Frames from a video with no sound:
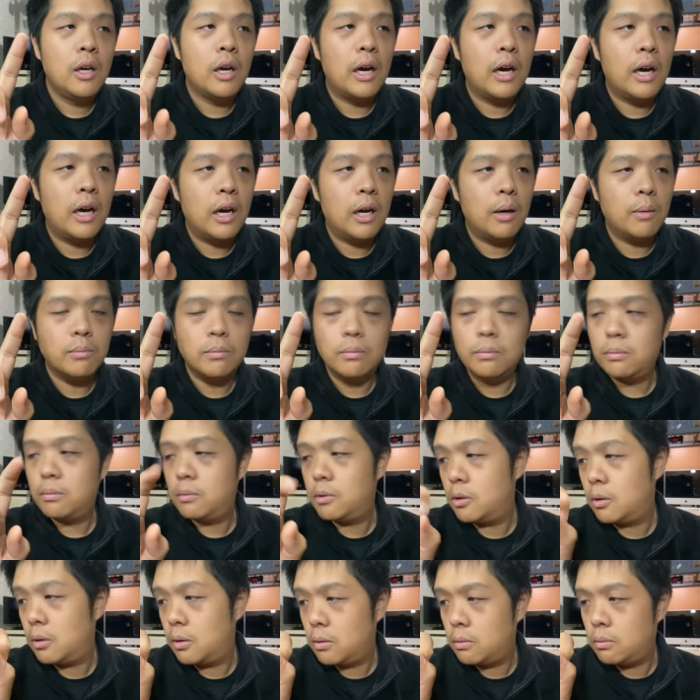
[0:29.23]
um,
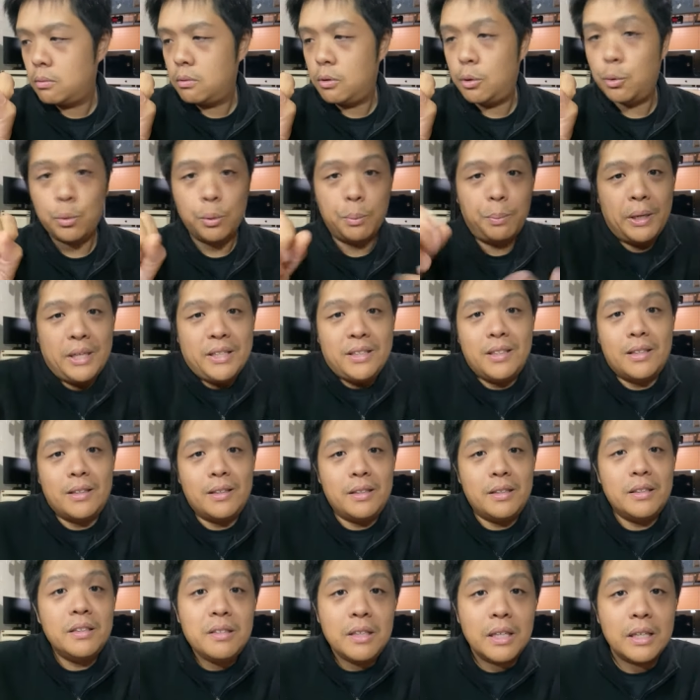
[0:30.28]
you know, you were
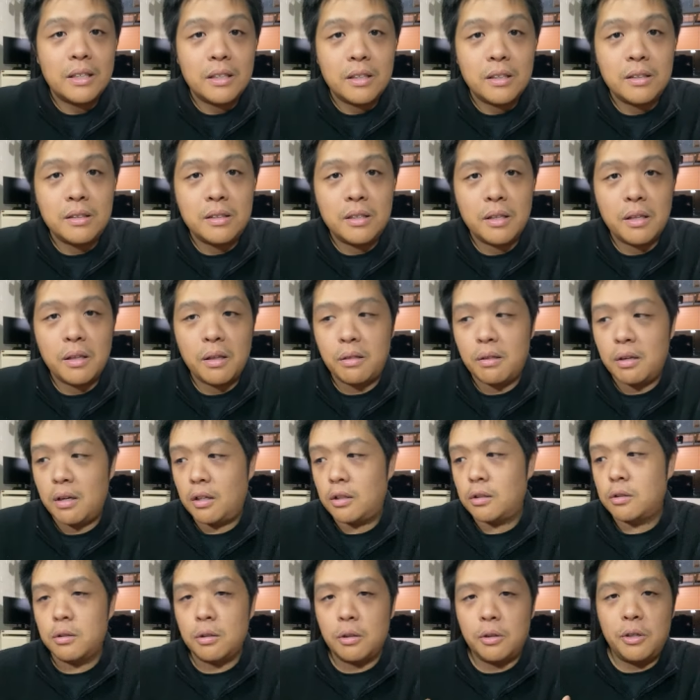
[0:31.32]
basically addicted to the
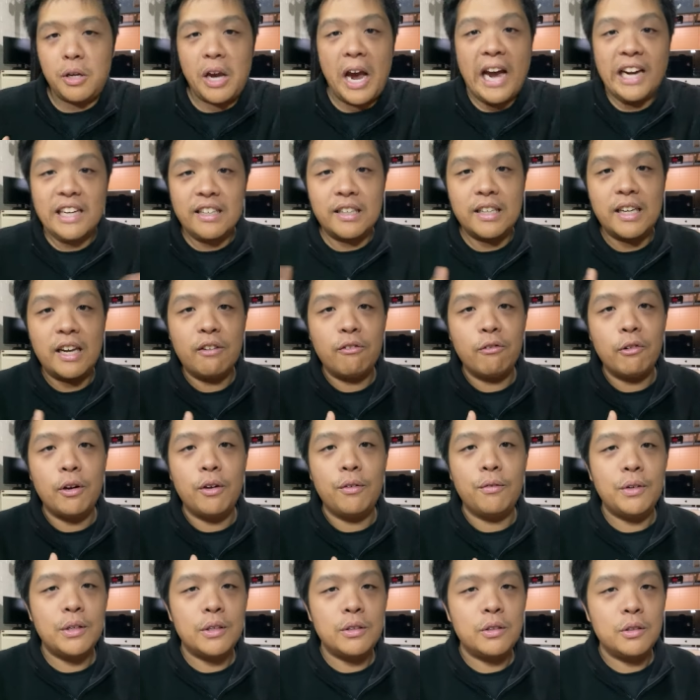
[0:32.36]
thing, so you had to get rid
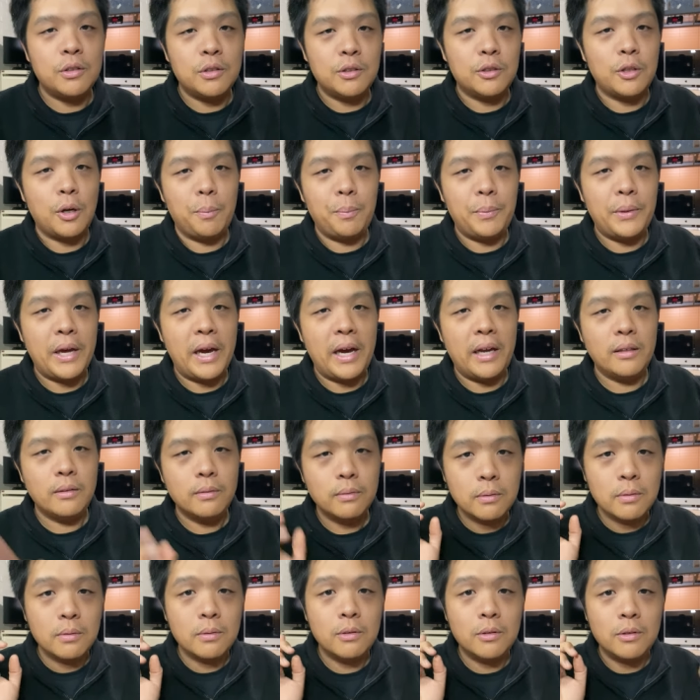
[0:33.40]
of it to stop that.
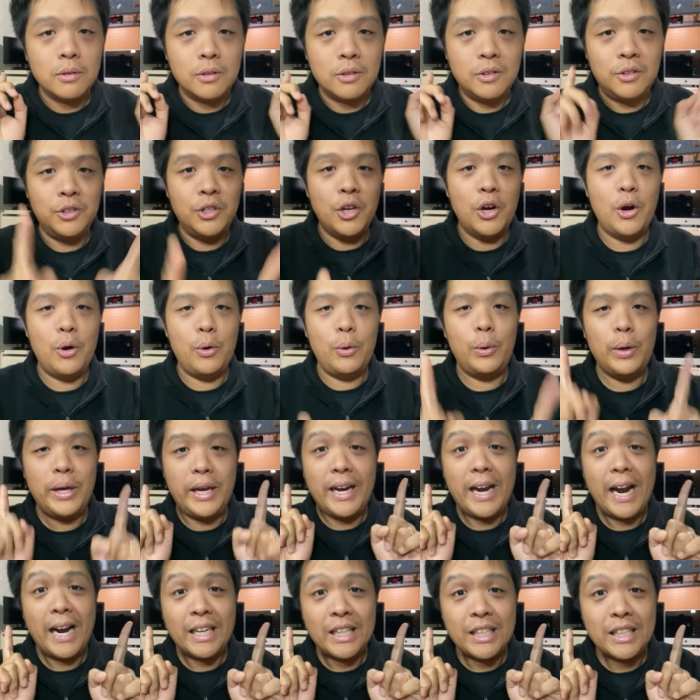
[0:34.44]
No,
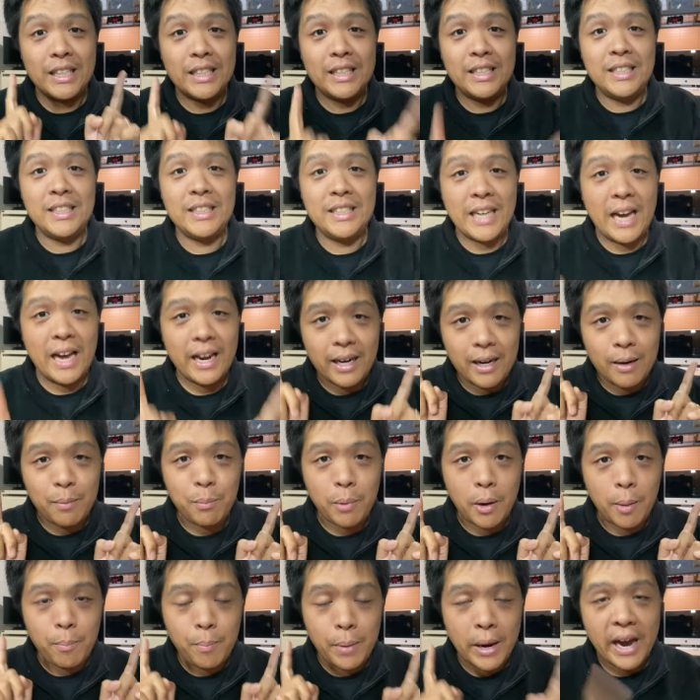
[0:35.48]
it actually sat in
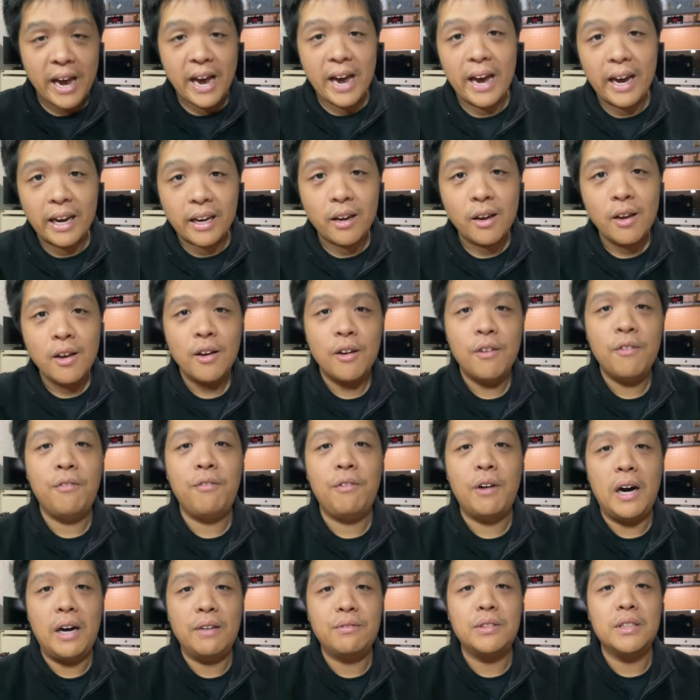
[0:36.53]
my bag
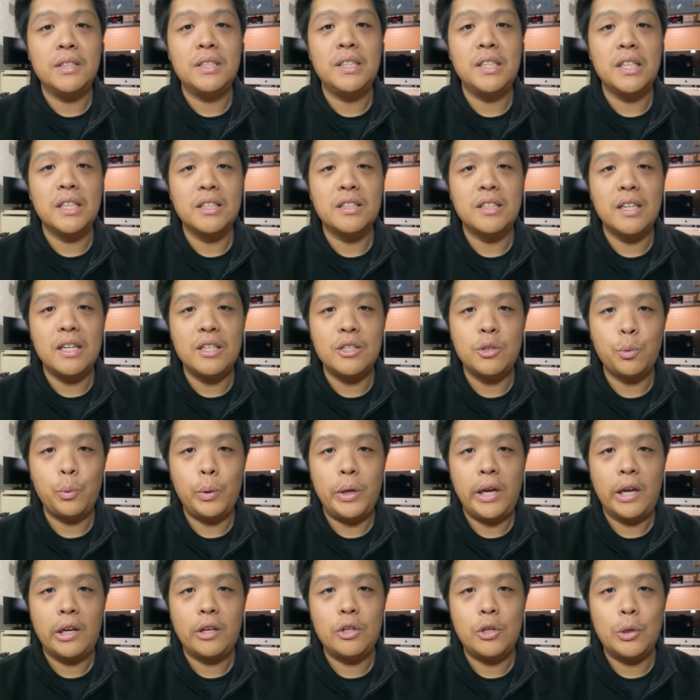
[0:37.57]
five to six days a
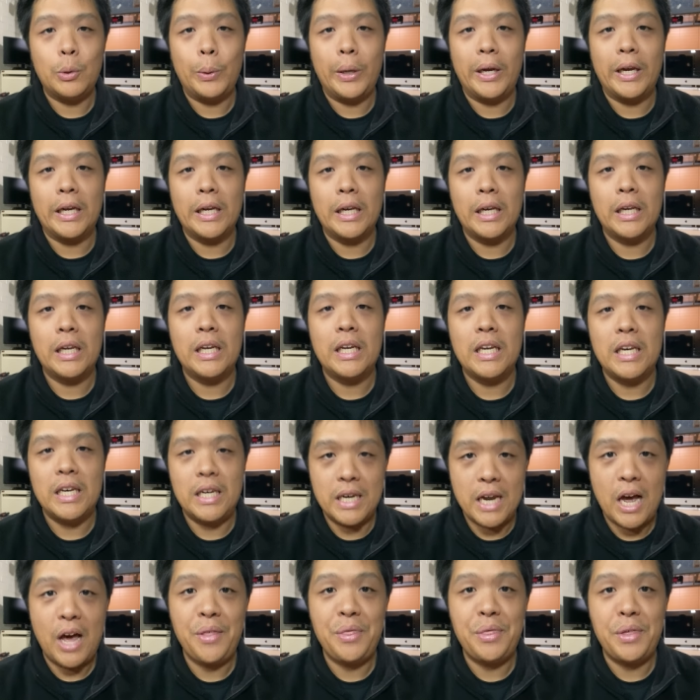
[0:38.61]
week doing
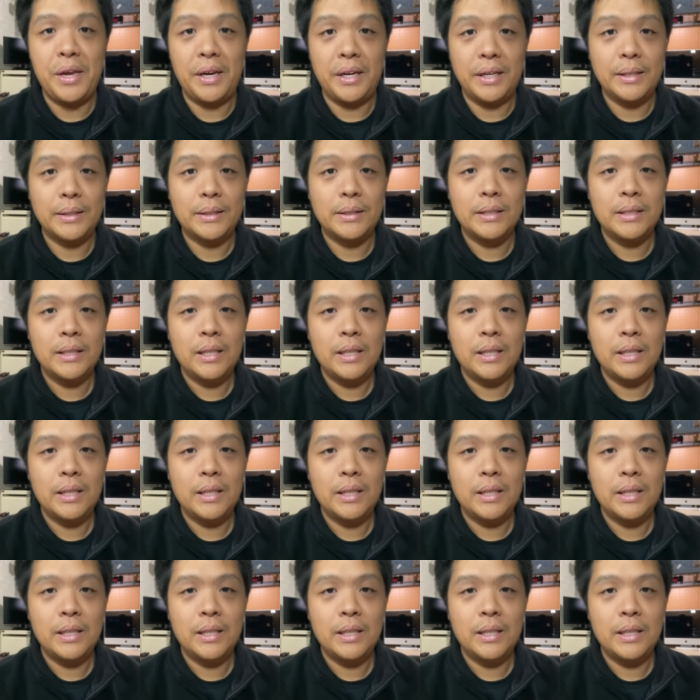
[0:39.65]
nothing.